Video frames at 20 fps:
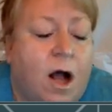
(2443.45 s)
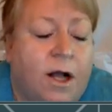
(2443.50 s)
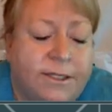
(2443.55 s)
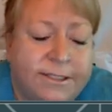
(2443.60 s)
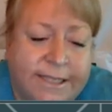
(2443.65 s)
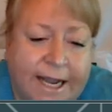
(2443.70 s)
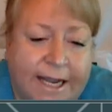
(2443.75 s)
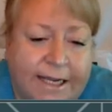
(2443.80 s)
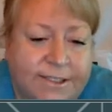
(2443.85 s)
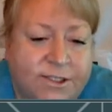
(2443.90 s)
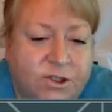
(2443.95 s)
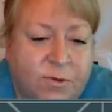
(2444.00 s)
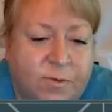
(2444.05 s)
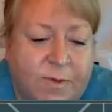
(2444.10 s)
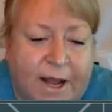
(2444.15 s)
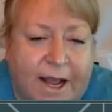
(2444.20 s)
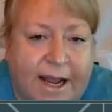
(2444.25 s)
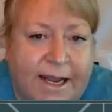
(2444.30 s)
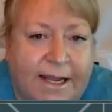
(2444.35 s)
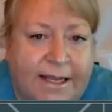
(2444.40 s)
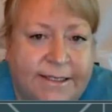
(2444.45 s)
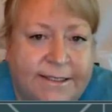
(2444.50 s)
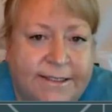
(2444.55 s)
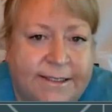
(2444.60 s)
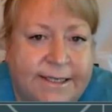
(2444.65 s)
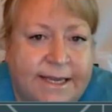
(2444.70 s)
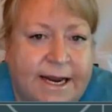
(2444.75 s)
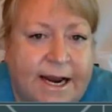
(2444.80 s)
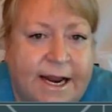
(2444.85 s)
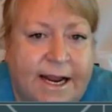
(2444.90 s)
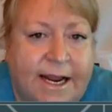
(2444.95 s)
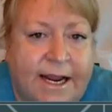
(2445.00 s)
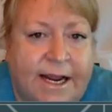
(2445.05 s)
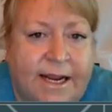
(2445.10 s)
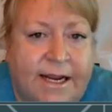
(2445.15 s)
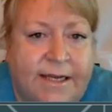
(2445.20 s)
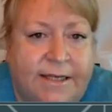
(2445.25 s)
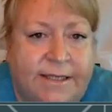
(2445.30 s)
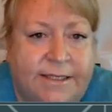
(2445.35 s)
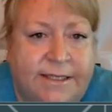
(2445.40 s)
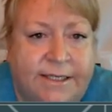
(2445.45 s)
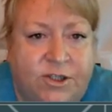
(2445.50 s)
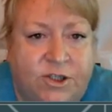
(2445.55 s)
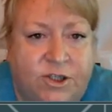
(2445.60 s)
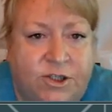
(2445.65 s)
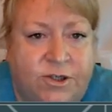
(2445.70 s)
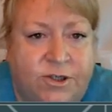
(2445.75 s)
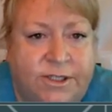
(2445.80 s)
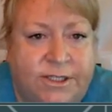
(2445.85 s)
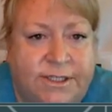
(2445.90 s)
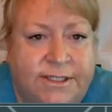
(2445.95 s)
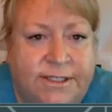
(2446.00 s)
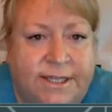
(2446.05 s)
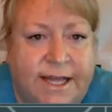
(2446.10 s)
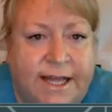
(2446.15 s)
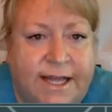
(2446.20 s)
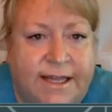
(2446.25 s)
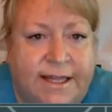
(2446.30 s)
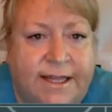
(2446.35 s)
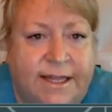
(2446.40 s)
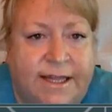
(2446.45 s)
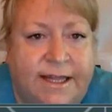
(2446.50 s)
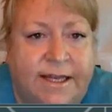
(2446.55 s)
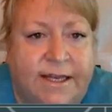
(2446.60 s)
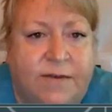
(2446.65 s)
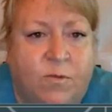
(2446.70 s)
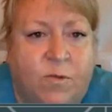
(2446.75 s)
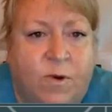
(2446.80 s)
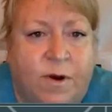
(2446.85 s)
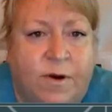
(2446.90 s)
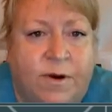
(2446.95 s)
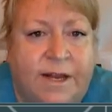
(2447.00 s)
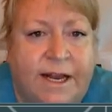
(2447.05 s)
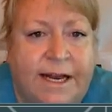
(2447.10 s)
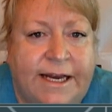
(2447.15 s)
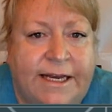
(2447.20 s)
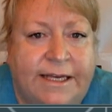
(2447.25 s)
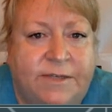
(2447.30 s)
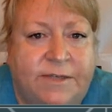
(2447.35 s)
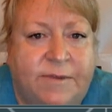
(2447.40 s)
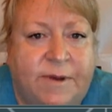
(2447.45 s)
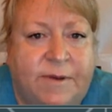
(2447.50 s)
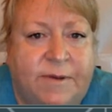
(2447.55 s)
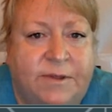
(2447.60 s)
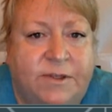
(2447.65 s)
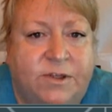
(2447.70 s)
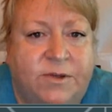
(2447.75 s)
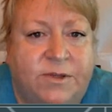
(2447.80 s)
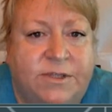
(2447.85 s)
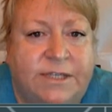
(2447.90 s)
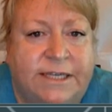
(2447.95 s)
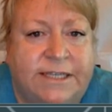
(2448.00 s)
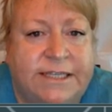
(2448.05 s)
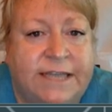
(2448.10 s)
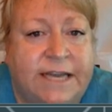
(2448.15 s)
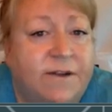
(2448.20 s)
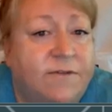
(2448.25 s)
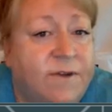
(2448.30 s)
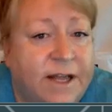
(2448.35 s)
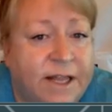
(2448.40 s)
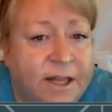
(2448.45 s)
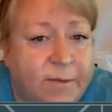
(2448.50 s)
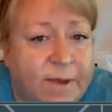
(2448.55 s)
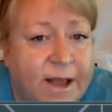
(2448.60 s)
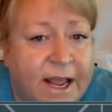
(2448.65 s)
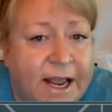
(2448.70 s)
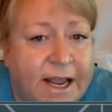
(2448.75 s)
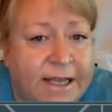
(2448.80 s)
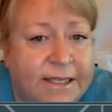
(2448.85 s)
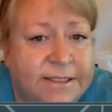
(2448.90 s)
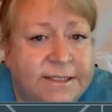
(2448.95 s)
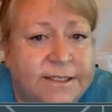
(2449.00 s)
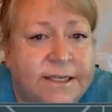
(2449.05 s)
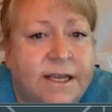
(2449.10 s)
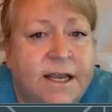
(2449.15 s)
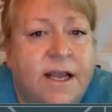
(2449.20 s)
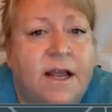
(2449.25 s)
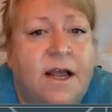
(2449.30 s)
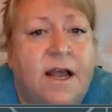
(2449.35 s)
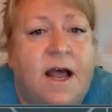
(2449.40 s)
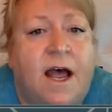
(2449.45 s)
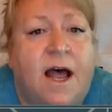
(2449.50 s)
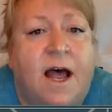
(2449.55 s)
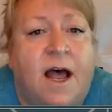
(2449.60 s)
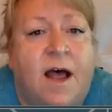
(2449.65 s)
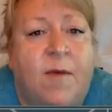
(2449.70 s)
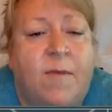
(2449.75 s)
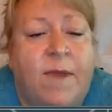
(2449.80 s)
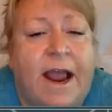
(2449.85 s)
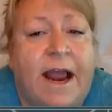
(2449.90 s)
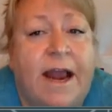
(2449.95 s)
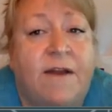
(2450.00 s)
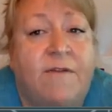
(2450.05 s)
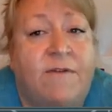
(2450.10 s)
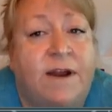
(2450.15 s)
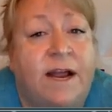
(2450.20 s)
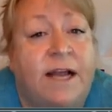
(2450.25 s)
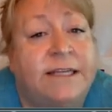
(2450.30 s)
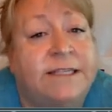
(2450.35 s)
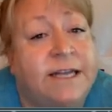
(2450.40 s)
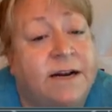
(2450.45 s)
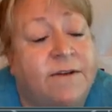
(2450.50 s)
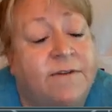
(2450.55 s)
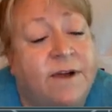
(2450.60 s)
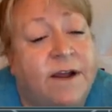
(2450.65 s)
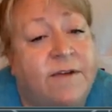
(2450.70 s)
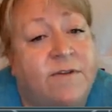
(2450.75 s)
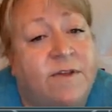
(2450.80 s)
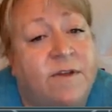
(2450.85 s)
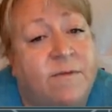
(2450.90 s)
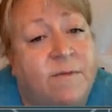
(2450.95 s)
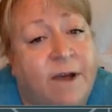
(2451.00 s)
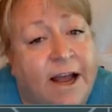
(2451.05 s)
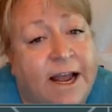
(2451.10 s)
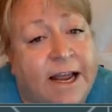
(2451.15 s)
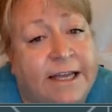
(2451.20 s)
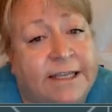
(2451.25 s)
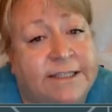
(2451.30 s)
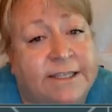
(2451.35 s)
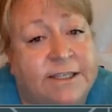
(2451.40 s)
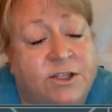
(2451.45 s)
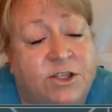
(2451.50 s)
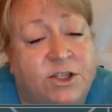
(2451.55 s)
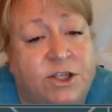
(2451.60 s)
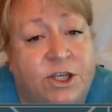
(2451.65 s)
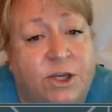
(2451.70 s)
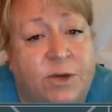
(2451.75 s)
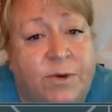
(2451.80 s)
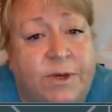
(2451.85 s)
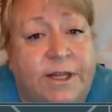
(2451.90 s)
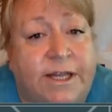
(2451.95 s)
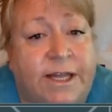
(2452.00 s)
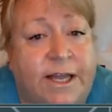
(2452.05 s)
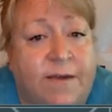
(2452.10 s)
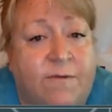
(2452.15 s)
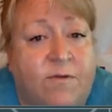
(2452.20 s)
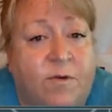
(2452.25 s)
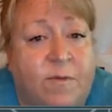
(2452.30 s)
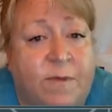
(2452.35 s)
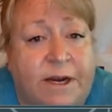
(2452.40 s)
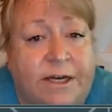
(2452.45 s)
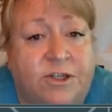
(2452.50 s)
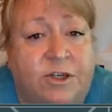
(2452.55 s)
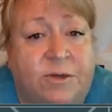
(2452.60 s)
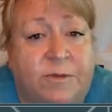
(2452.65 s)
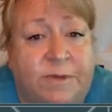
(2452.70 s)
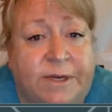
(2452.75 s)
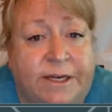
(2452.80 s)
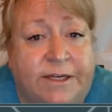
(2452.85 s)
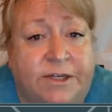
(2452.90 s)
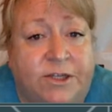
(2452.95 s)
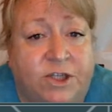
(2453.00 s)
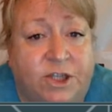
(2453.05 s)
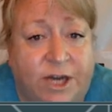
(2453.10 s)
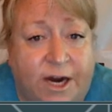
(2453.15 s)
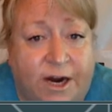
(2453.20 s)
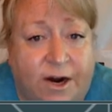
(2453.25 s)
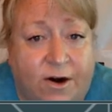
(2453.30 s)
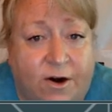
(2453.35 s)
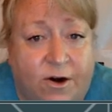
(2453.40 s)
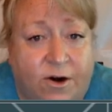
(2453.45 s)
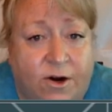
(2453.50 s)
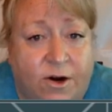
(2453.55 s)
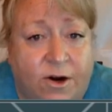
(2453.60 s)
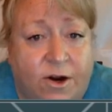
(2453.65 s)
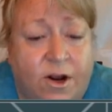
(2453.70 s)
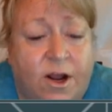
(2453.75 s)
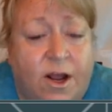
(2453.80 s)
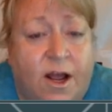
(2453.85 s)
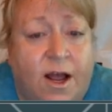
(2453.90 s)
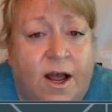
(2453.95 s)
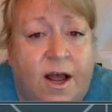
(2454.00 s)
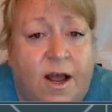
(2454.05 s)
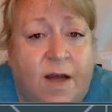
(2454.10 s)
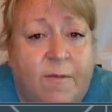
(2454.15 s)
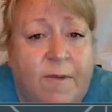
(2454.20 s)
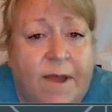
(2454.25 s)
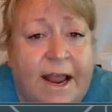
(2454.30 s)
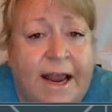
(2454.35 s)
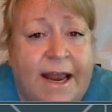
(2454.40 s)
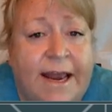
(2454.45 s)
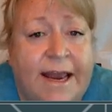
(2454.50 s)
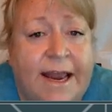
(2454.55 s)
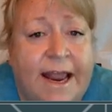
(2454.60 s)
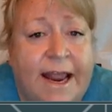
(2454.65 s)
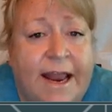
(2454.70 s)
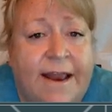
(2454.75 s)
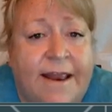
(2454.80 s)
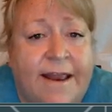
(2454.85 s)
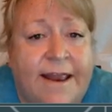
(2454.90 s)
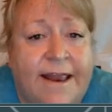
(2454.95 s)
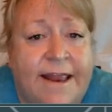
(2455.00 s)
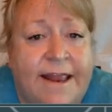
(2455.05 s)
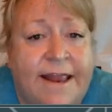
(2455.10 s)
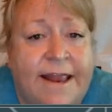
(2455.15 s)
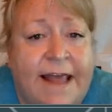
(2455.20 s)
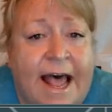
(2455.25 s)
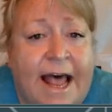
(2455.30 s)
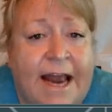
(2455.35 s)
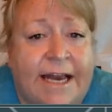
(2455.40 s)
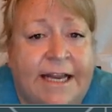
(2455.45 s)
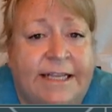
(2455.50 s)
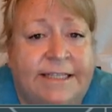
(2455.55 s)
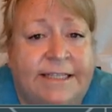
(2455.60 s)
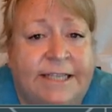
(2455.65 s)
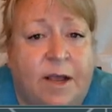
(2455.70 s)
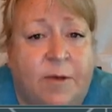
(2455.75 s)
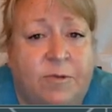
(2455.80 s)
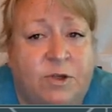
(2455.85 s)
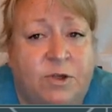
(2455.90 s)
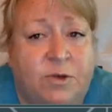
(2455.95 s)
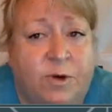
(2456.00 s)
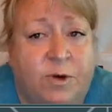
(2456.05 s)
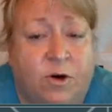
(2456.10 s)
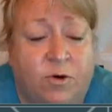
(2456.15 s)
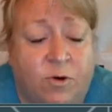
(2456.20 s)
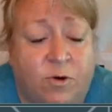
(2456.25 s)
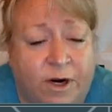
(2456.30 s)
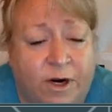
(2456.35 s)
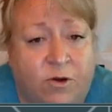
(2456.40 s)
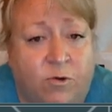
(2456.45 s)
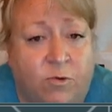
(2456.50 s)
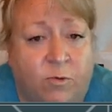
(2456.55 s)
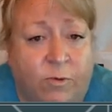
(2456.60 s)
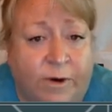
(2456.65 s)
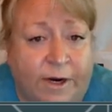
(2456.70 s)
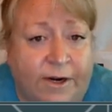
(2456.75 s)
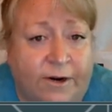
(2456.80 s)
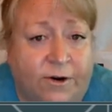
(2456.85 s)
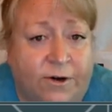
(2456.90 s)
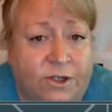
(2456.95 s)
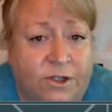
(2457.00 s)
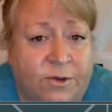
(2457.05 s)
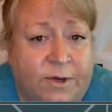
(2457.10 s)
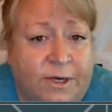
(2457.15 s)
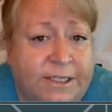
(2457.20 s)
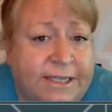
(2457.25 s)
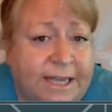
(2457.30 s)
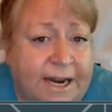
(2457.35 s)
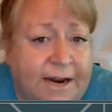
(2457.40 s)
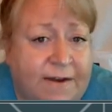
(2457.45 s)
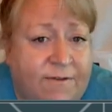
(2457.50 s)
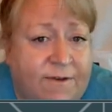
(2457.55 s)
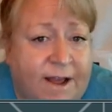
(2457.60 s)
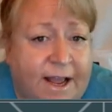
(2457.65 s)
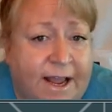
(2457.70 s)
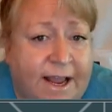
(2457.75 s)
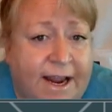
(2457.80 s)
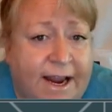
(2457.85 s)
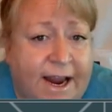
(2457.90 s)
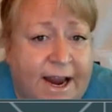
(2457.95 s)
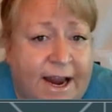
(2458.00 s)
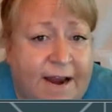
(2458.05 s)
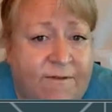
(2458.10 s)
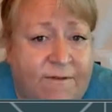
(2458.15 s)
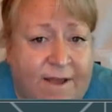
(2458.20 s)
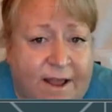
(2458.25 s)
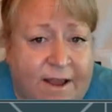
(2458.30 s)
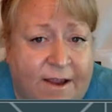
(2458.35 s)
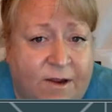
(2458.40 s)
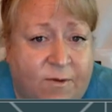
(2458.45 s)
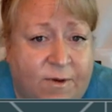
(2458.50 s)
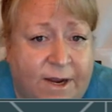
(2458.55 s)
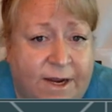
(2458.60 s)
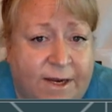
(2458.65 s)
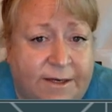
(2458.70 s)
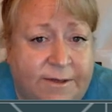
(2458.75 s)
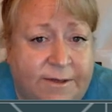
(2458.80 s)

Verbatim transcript: all texts are biased and i teach students that, that what they need to be able to do is identify the bias um, and if, identify if the bias is skewing the information being shared um, and and that is up to a critical reader to identify and evaluate